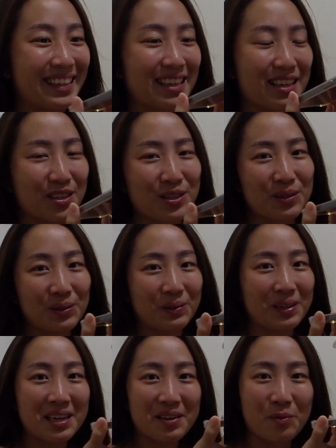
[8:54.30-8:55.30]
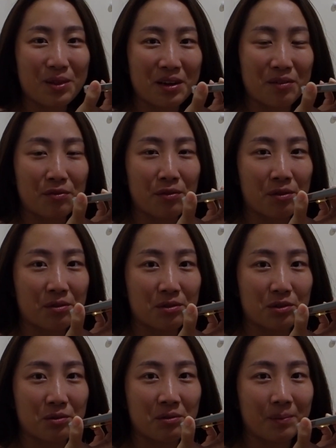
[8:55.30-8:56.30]
So yeah, without further
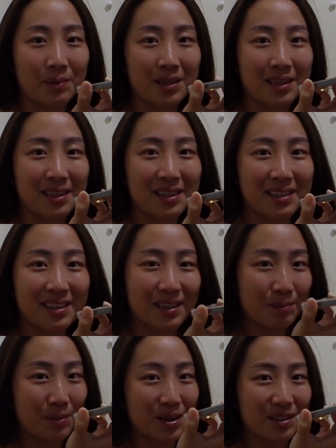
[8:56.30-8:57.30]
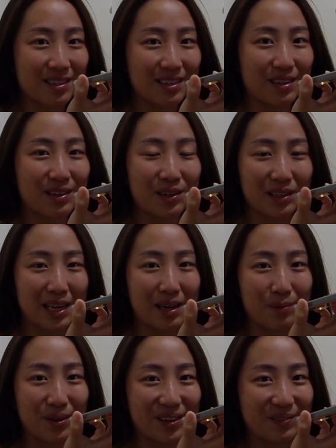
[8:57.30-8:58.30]
ado, I'm gonna unbox it on
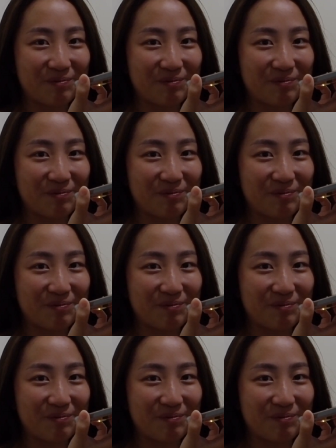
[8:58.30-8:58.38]
camera.